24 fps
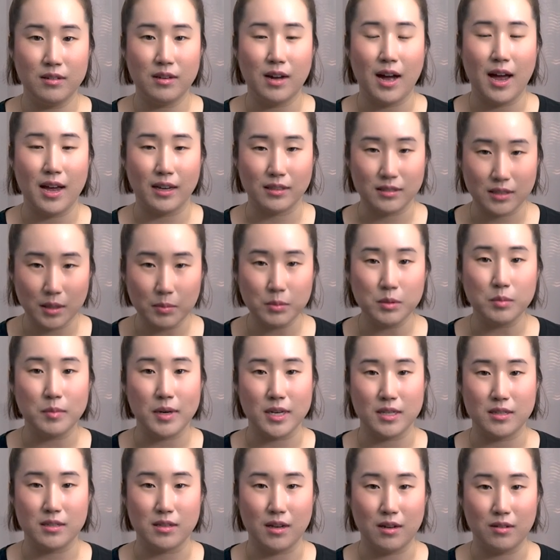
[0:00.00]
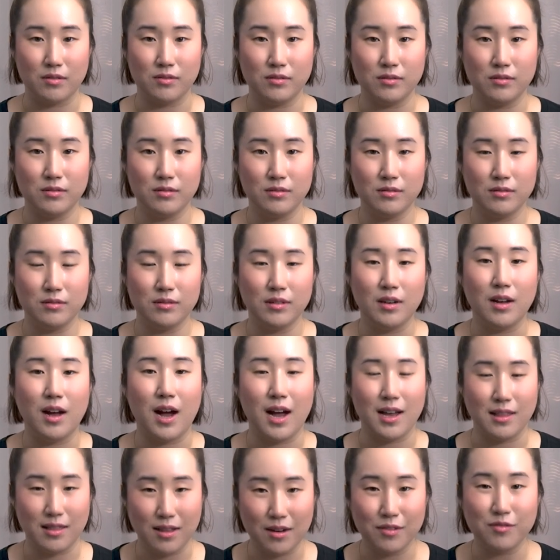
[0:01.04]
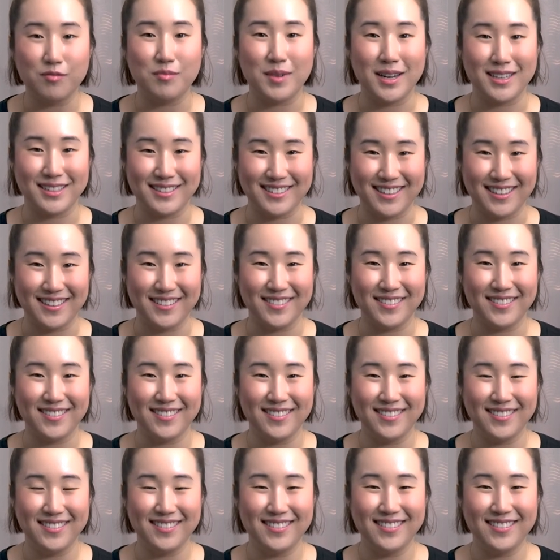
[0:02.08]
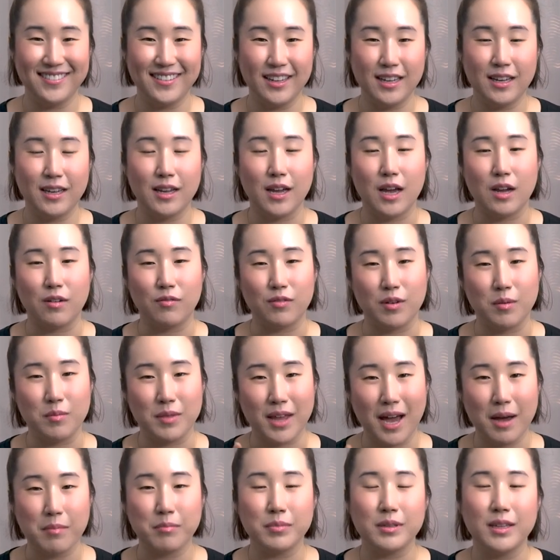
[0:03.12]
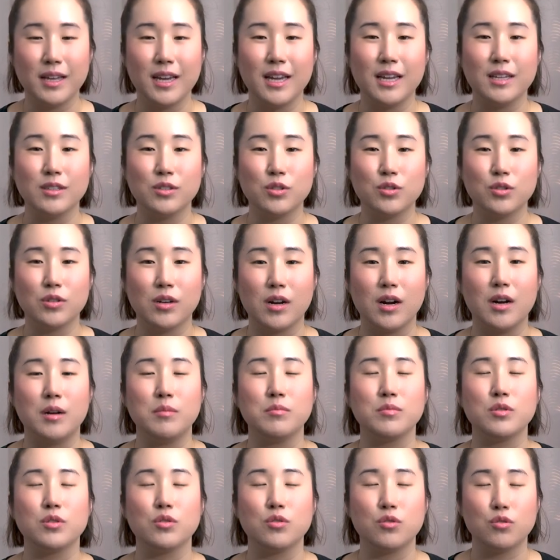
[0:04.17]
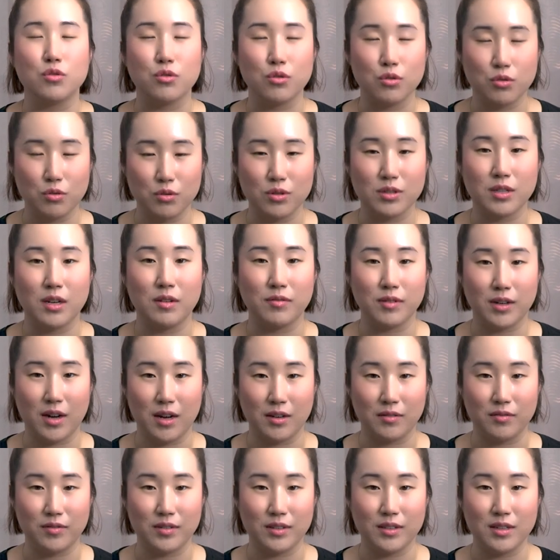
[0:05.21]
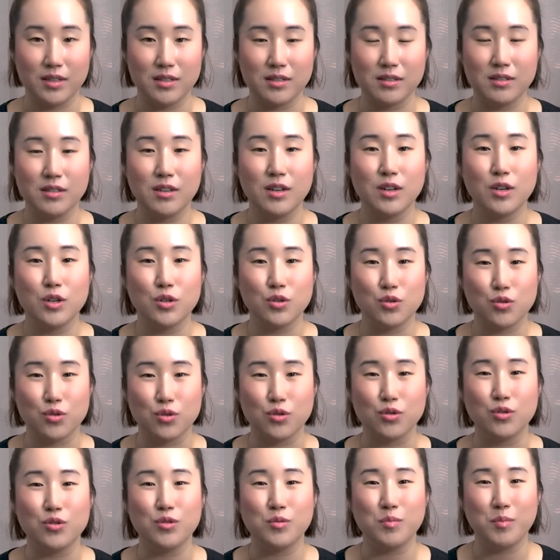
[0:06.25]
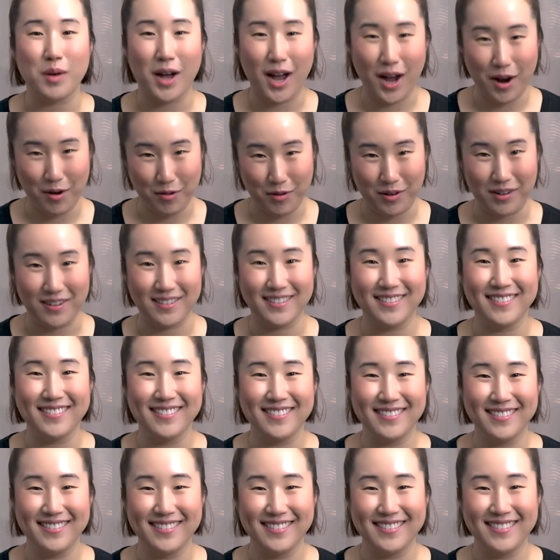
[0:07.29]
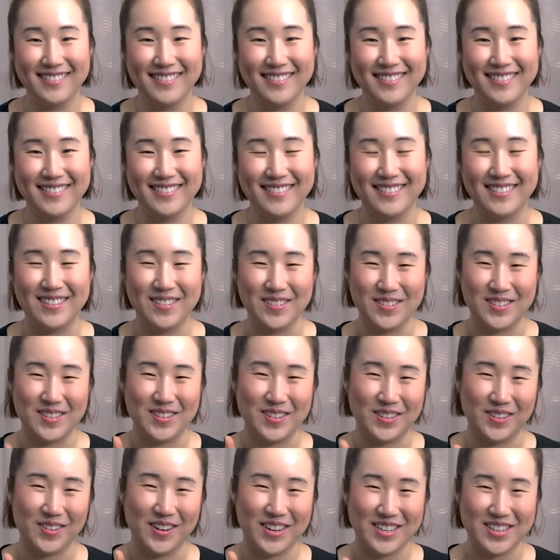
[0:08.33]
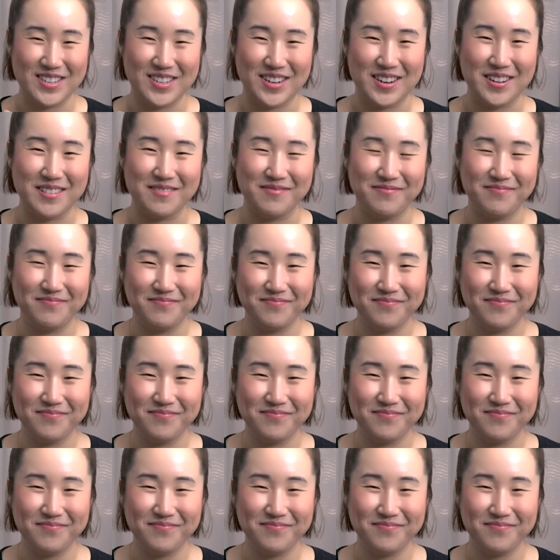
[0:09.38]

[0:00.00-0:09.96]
I accept myself. I love myself. And from that place comes true self-confidence, true power. You did a great job.